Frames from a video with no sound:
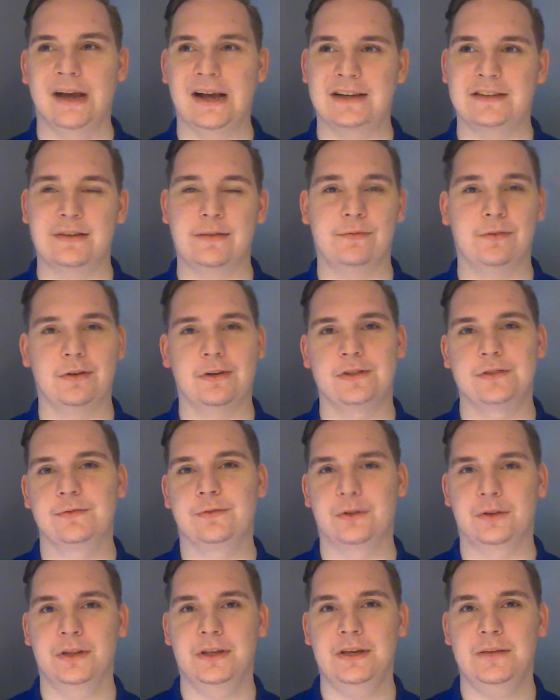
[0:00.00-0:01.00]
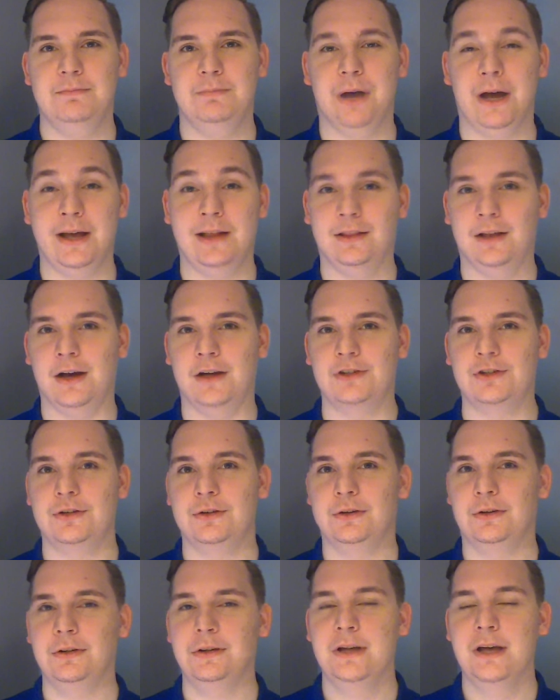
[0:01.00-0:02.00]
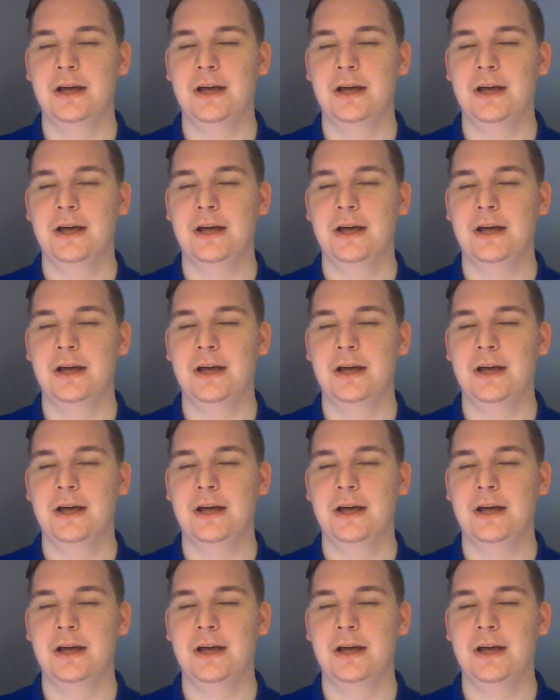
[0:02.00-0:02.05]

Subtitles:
except for it's fully biological.